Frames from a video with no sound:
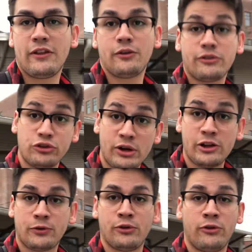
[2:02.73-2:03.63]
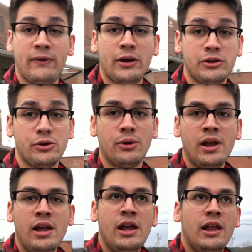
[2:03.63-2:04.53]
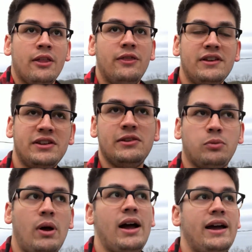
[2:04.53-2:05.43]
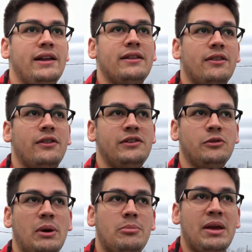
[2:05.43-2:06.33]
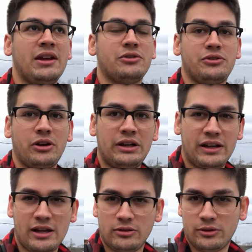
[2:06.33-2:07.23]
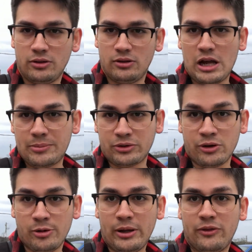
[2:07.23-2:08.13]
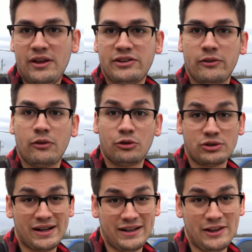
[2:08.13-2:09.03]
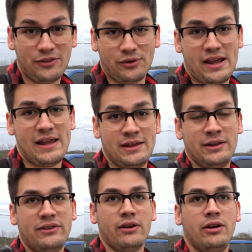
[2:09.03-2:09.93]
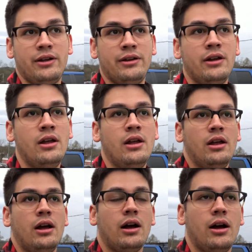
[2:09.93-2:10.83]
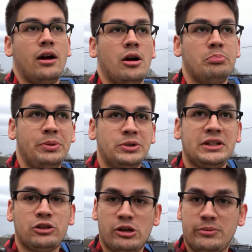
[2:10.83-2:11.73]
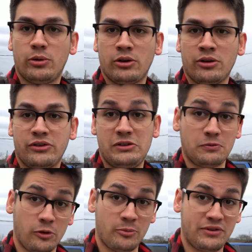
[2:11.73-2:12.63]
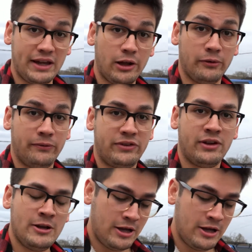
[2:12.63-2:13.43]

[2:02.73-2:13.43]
that there's a transference of value. This is why banks are starting to get a little upturned about this, and that they're trying to get their hands on building cryptocurrency for themselves.